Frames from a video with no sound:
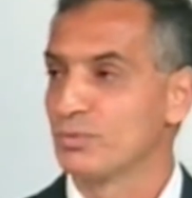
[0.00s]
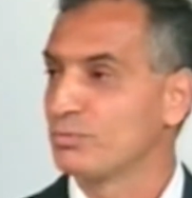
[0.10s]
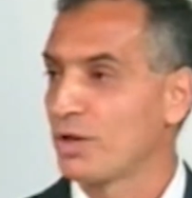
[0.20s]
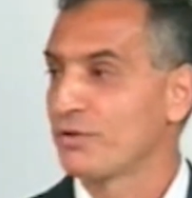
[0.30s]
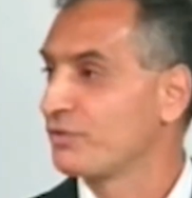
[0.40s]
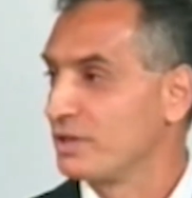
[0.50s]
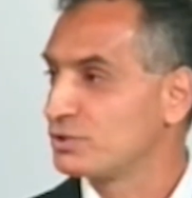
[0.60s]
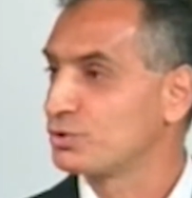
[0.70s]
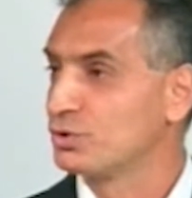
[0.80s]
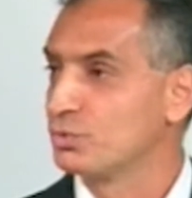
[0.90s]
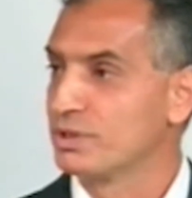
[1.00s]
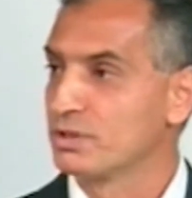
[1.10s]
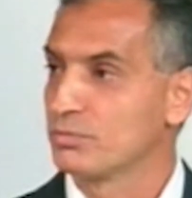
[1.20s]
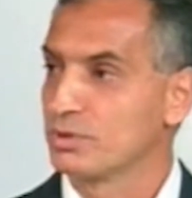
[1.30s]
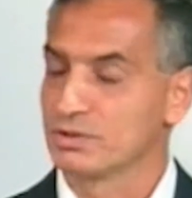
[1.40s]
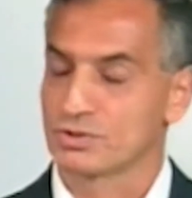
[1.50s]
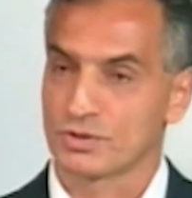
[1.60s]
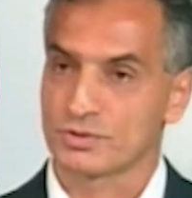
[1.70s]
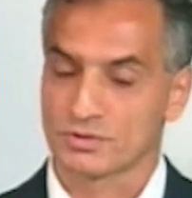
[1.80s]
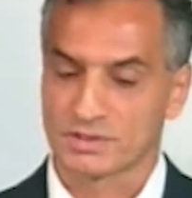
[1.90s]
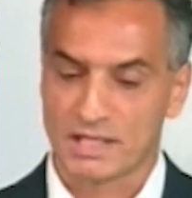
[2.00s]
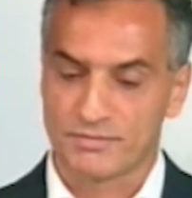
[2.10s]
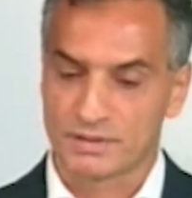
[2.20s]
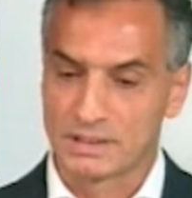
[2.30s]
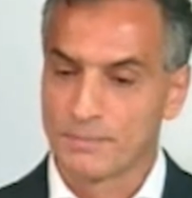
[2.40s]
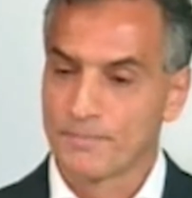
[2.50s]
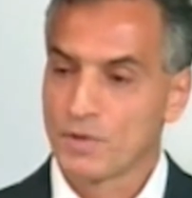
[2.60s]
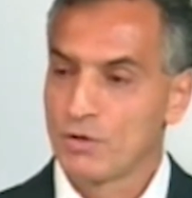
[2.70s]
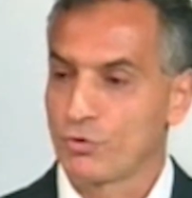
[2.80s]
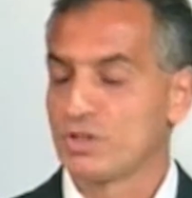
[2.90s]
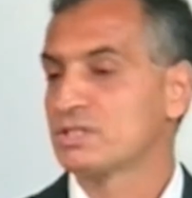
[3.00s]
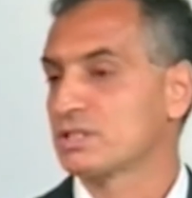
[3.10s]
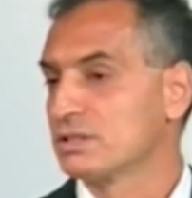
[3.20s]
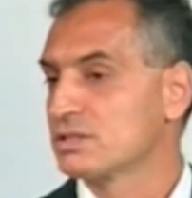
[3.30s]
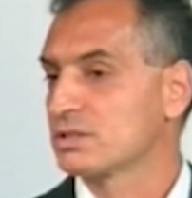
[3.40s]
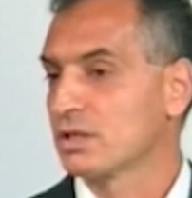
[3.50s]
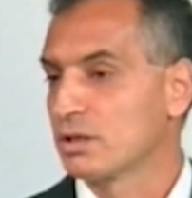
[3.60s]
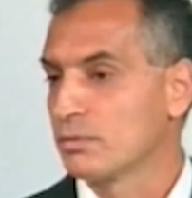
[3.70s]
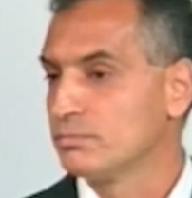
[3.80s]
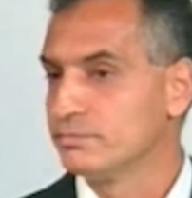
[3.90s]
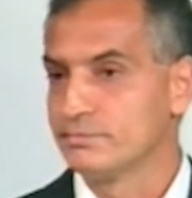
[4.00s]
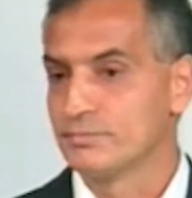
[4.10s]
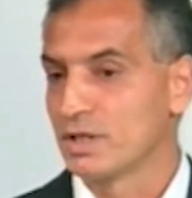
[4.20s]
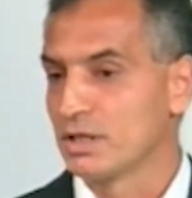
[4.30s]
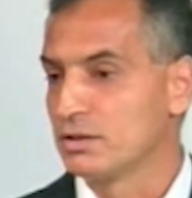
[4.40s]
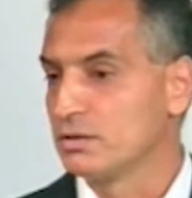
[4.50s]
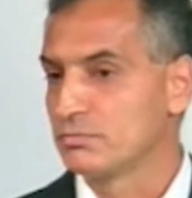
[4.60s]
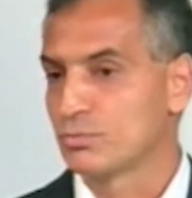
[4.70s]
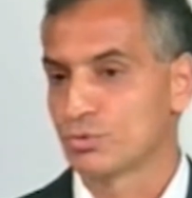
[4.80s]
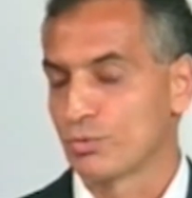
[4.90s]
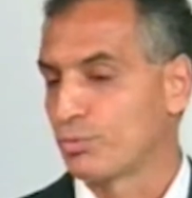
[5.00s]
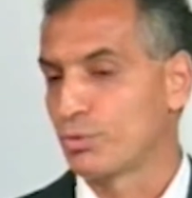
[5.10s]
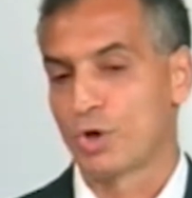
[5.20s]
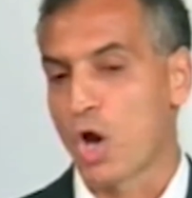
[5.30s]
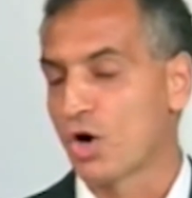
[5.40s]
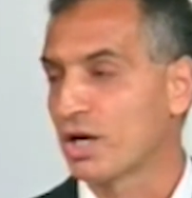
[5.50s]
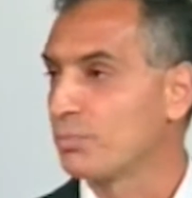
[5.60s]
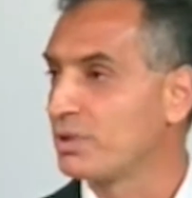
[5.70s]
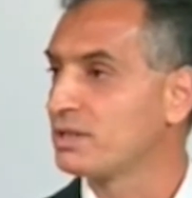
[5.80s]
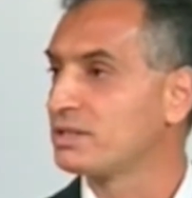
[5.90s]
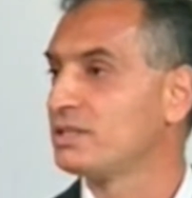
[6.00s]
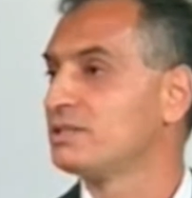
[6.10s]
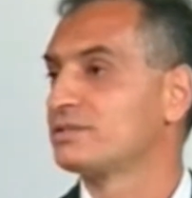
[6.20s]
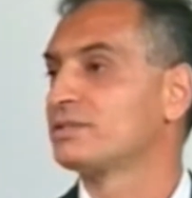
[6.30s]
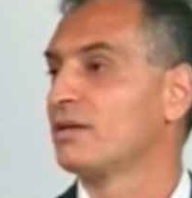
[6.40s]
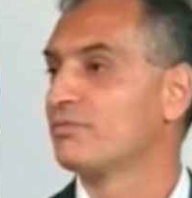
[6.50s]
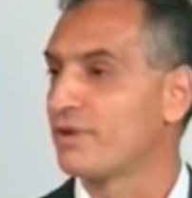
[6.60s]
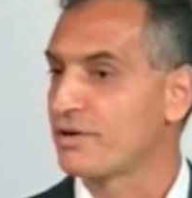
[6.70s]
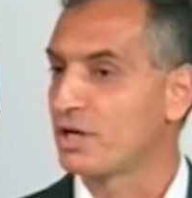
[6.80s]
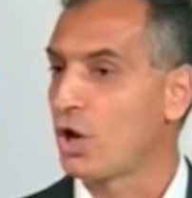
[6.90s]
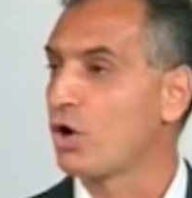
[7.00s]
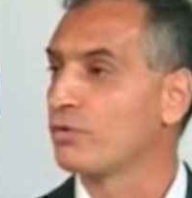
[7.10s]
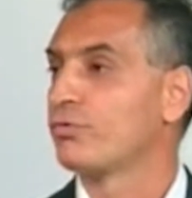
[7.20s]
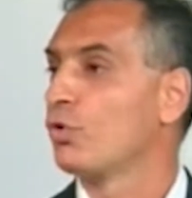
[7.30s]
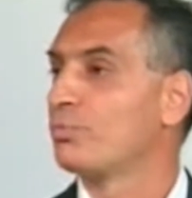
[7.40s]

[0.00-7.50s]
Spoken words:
other things to do with the structural safety. For instance, in longer buildings, very long floor